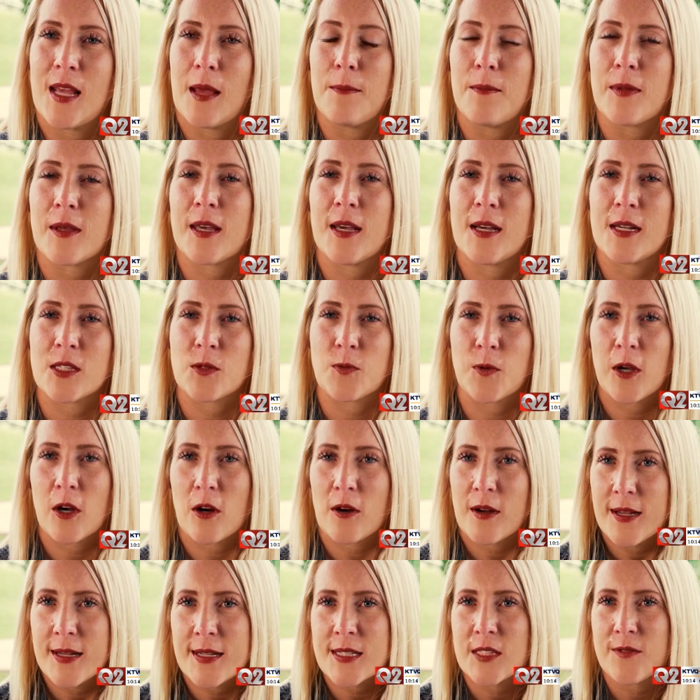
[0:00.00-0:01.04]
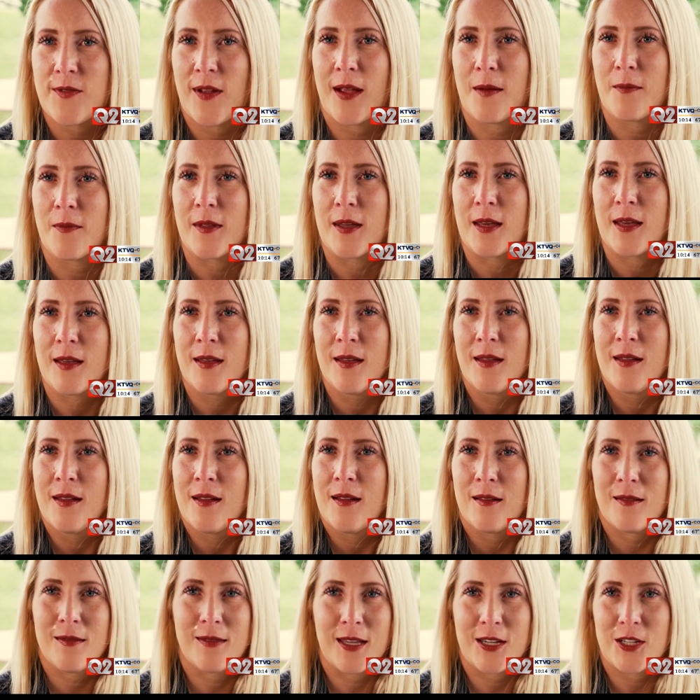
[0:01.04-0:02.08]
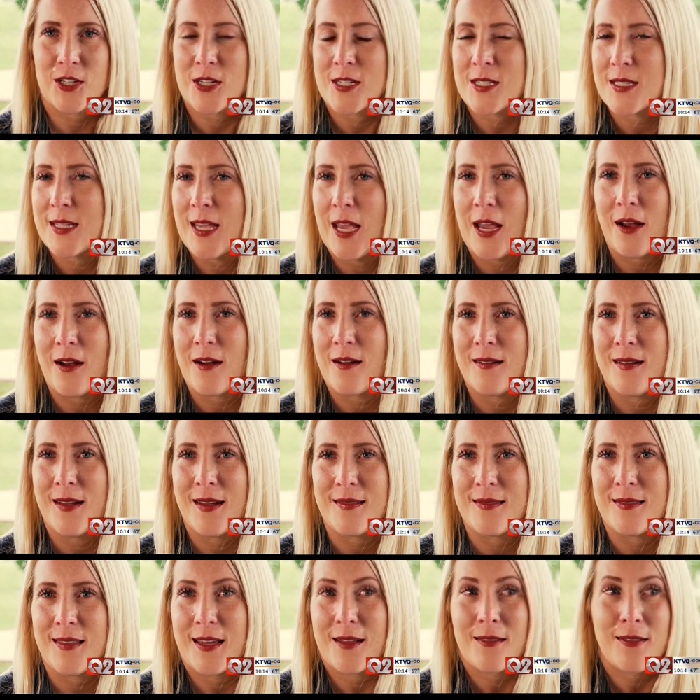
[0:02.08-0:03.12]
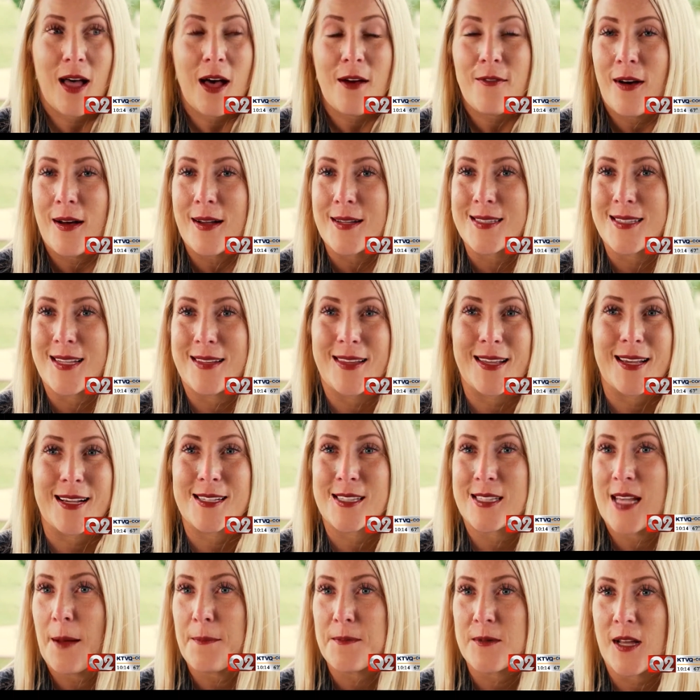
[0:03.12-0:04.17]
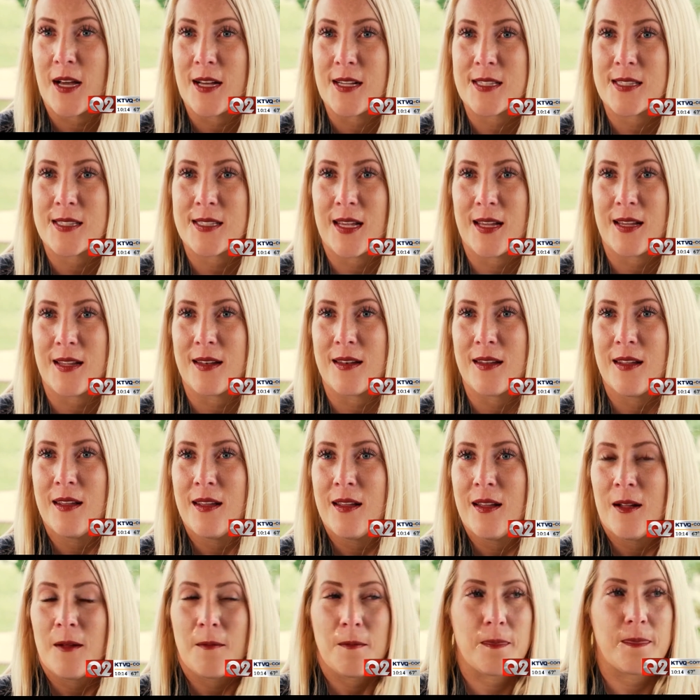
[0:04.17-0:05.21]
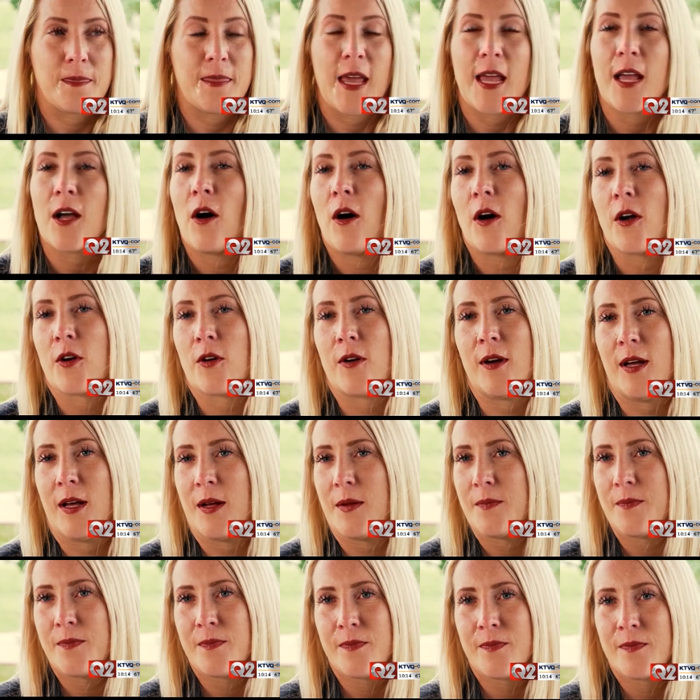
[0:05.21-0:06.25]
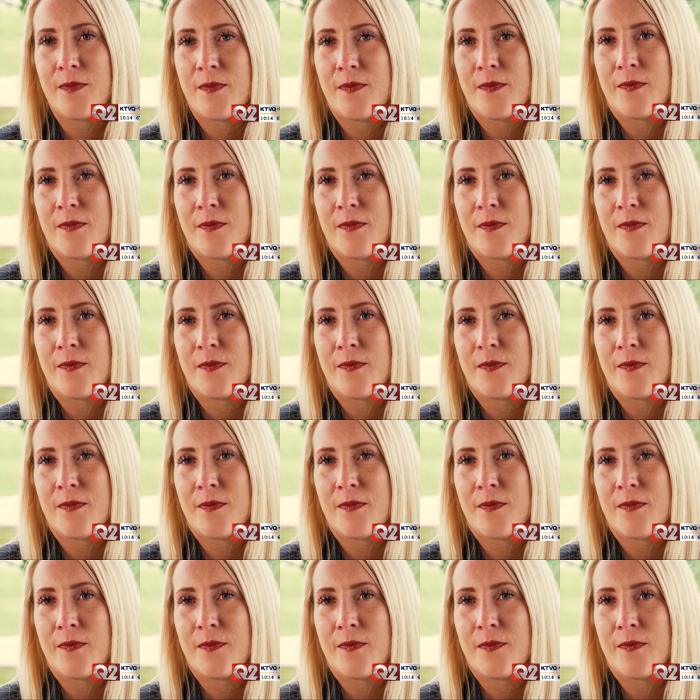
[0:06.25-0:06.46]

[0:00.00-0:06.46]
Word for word: And because we are his family, they just care and they love us and they accept us and they honor him.